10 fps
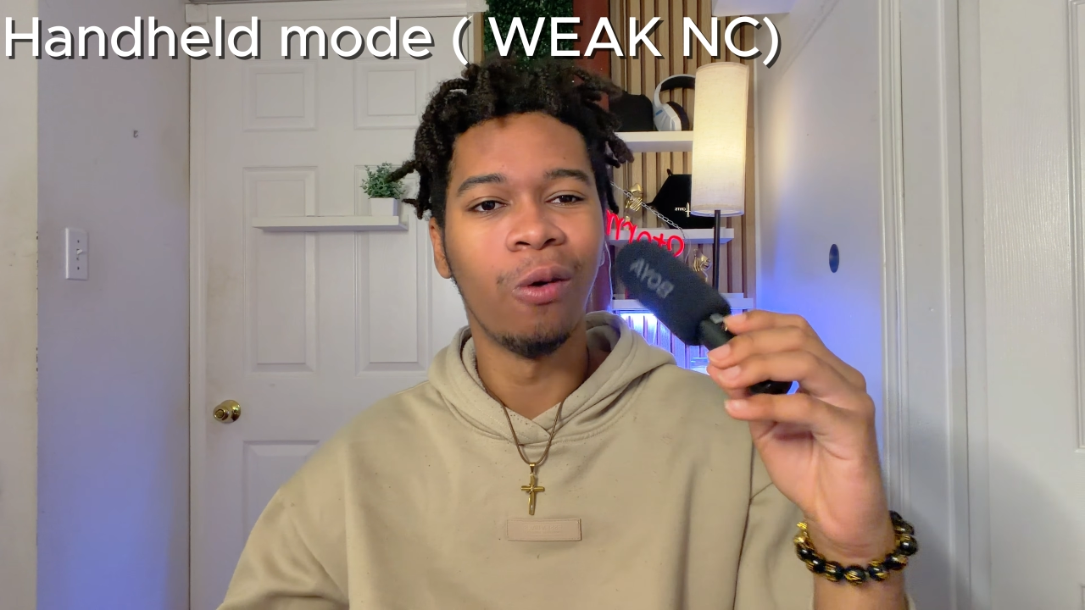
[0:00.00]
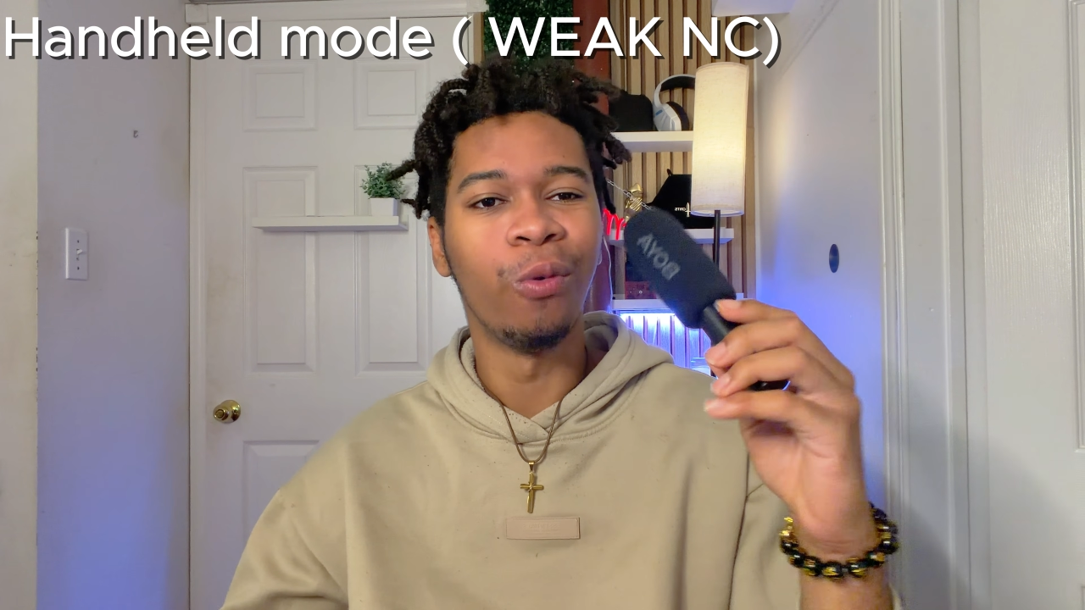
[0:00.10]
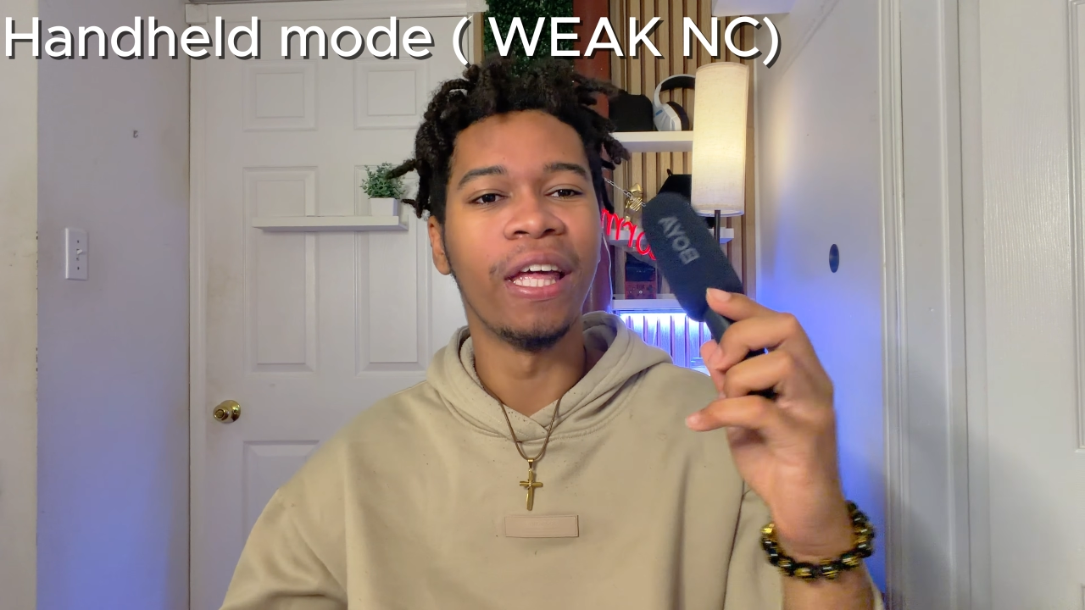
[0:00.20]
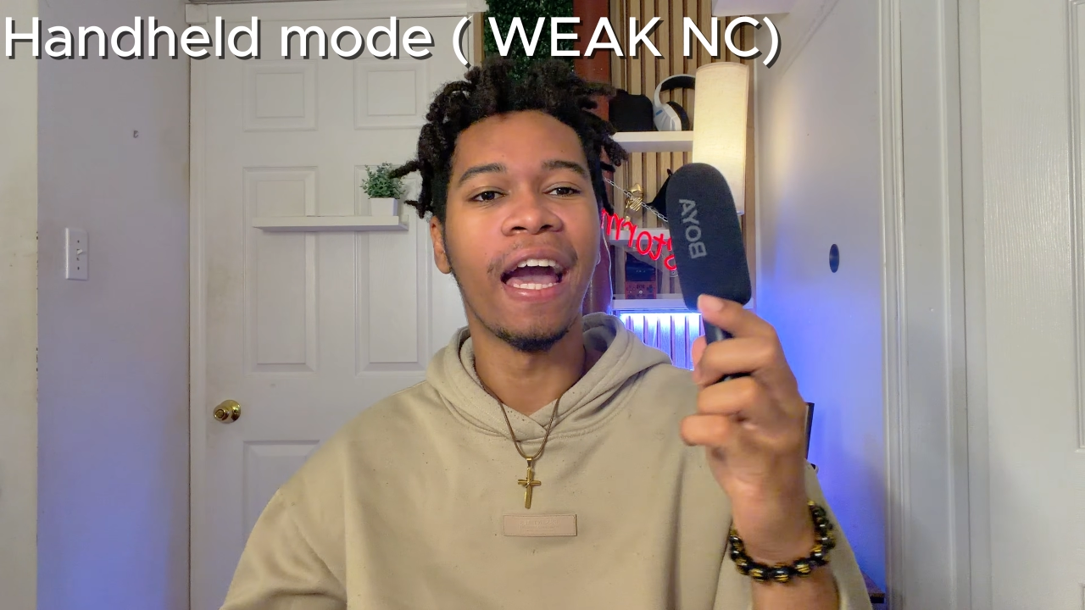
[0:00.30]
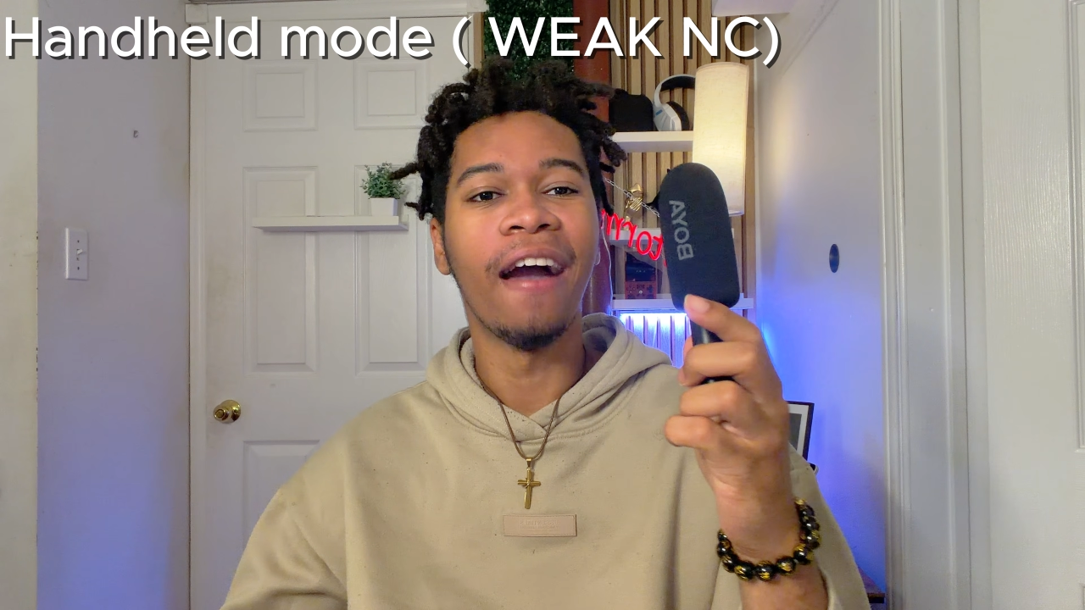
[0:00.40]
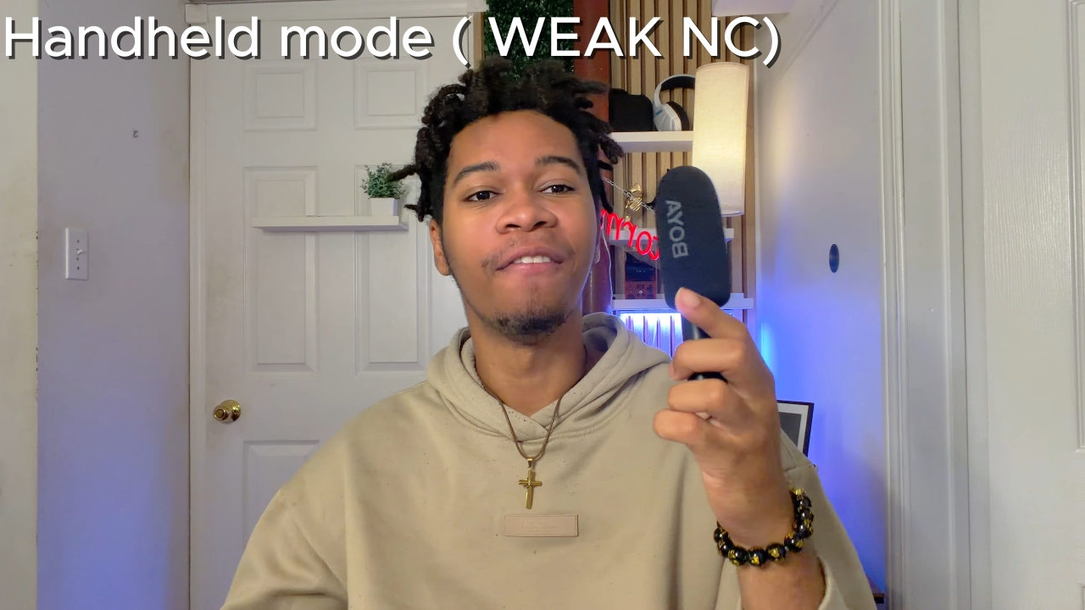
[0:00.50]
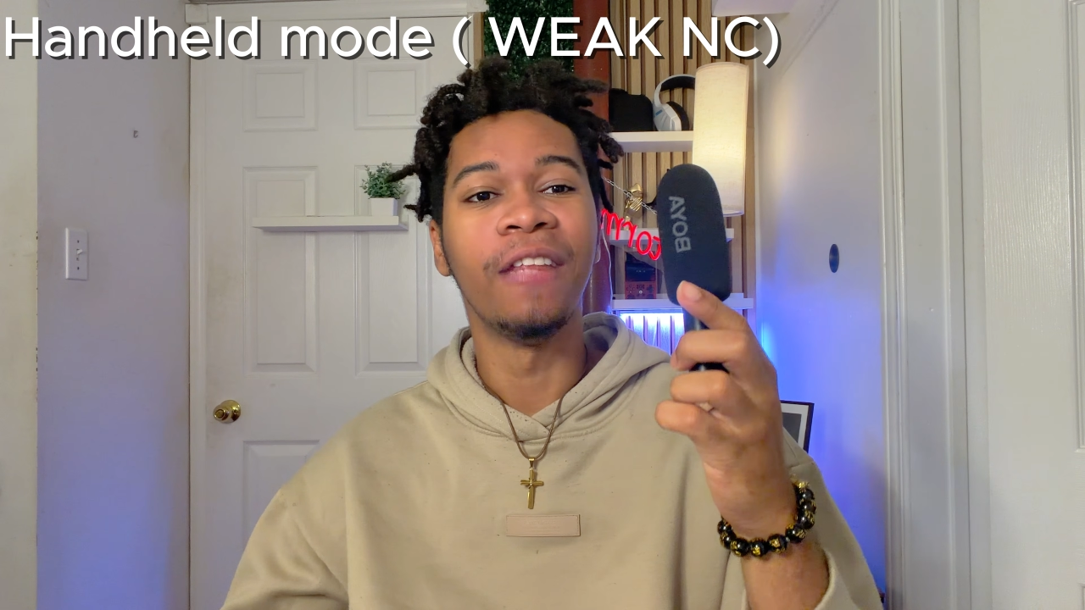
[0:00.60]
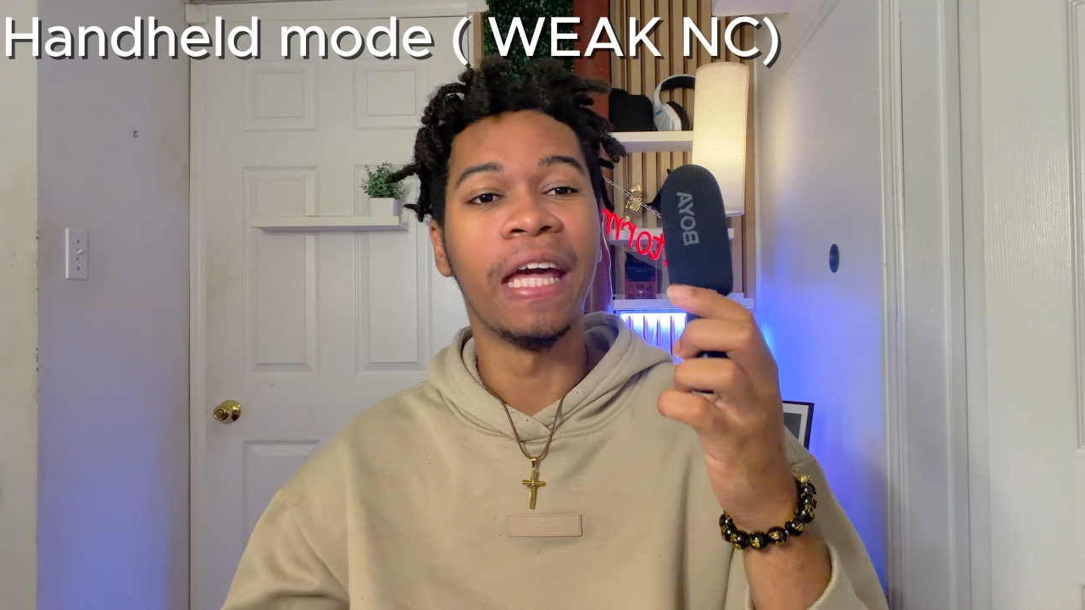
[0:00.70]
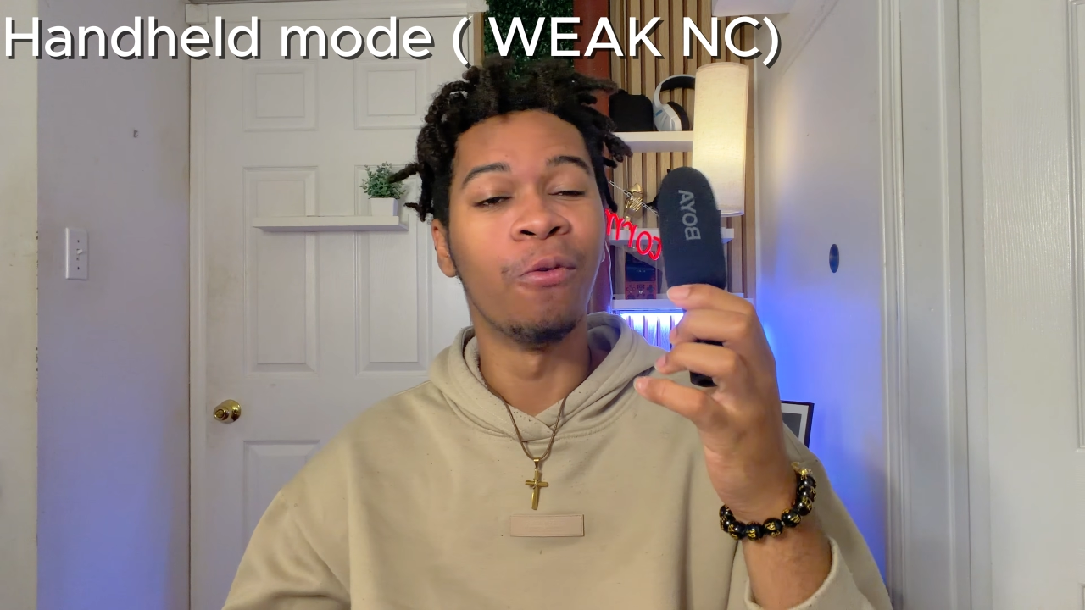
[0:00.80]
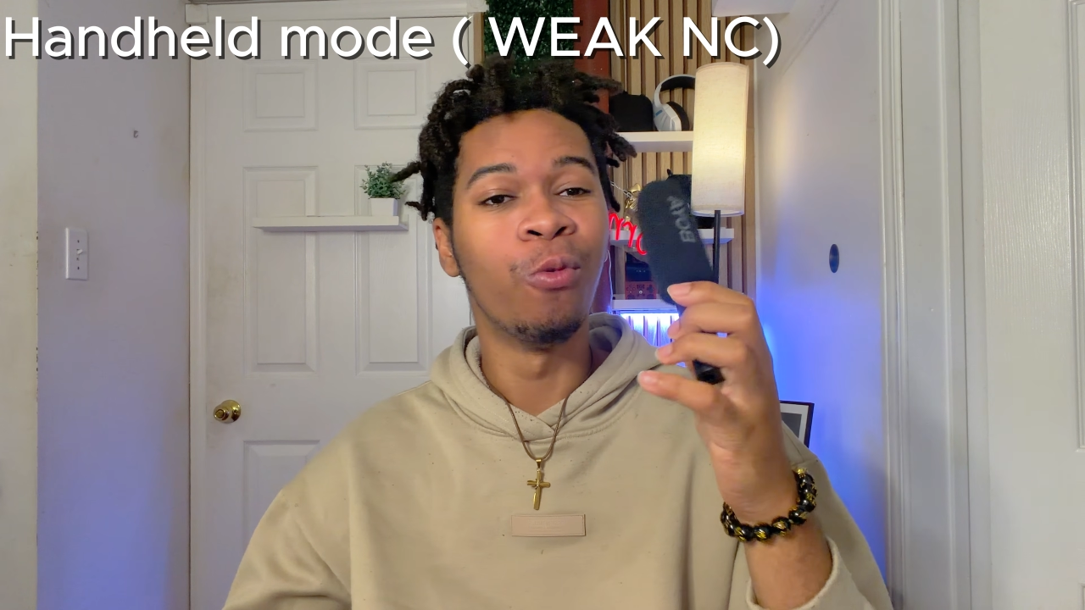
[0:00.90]
We have
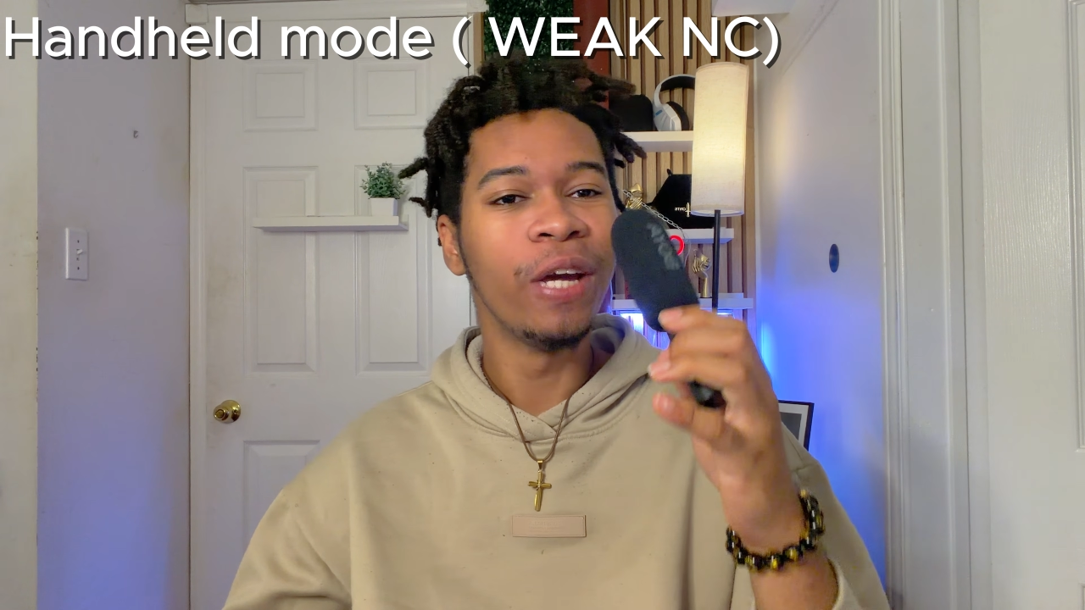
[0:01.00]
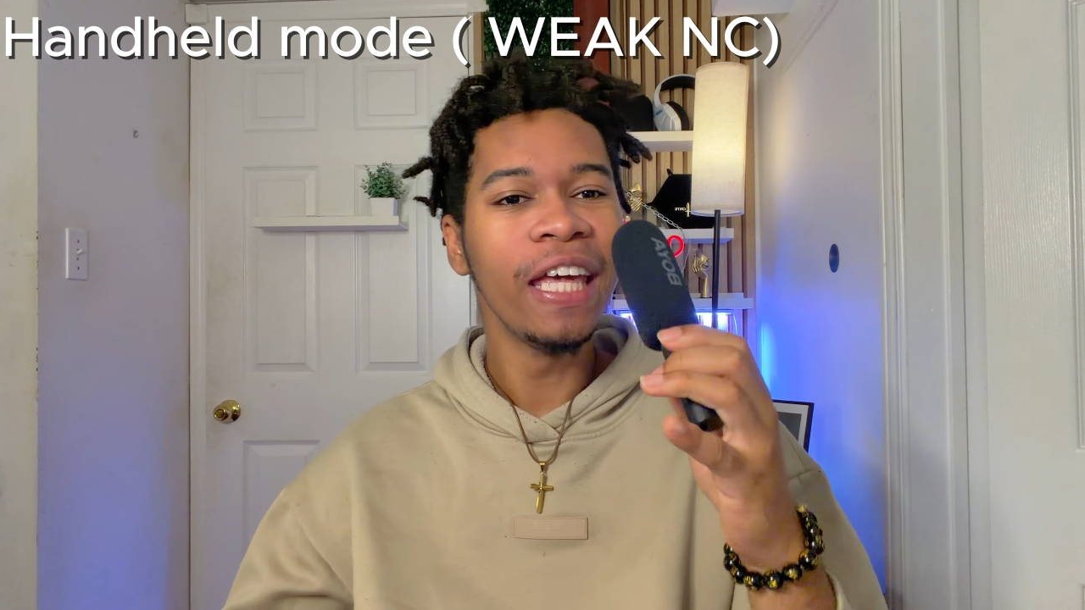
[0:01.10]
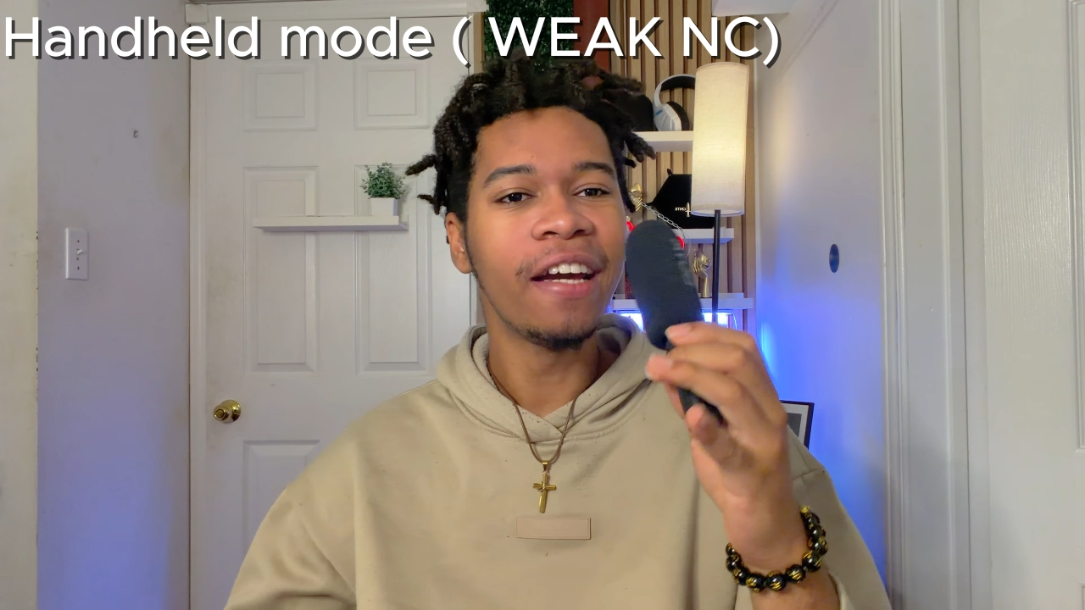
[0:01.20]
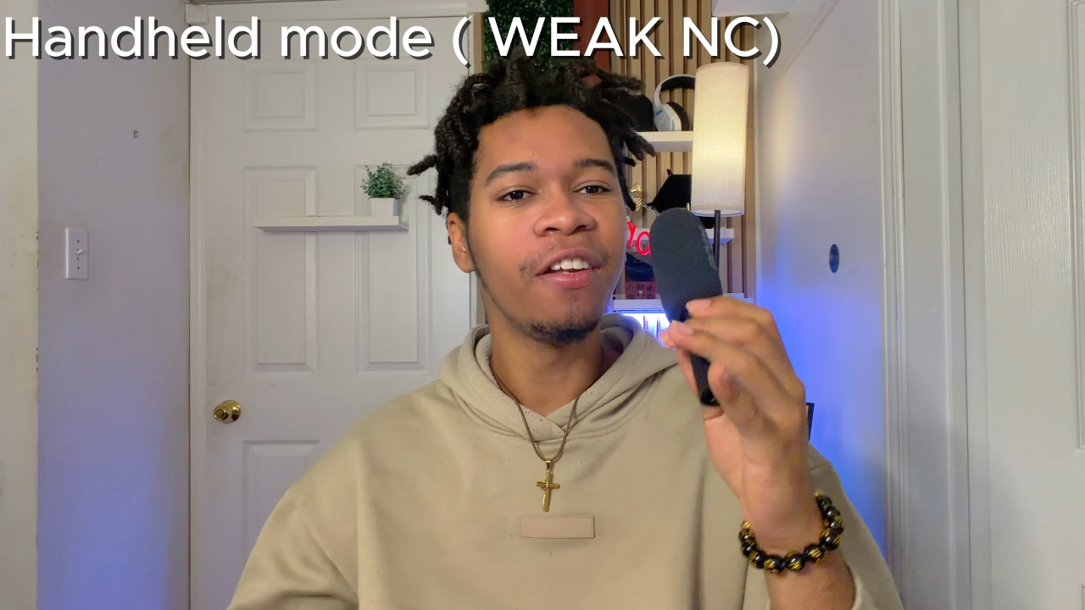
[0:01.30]
a weak